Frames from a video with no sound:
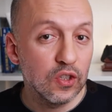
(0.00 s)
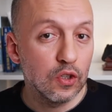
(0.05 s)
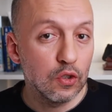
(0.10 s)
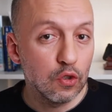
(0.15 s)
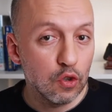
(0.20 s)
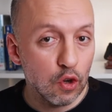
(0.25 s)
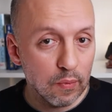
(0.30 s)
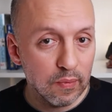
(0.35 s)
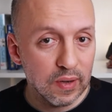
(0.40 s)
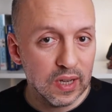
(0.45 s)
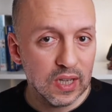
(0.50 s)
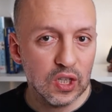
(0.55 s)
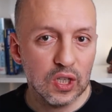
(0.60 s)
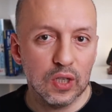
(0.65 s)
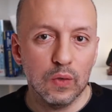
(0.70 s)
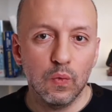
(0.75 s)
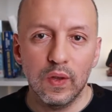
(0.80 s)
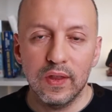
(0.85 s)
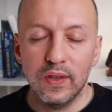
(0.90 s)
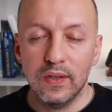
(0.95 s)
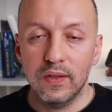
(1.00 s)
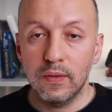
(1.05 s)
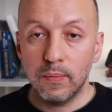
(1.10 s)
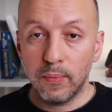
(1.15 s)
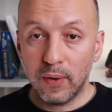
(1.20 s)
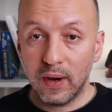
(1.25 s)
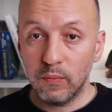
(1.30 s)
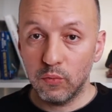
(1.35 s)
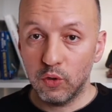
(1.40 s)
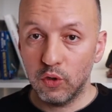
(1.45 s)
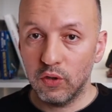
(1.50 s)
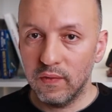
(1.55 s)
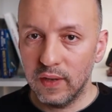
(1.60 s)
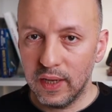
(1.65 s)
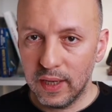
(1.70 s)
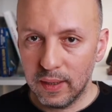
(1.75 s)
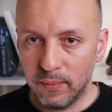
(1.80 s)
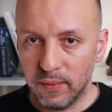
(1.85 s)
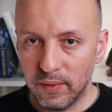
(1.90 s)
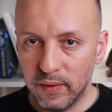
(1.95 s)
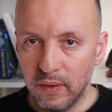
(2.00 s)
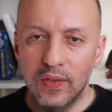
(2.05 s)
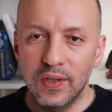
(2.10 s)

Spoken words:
determination with the Department of Labor.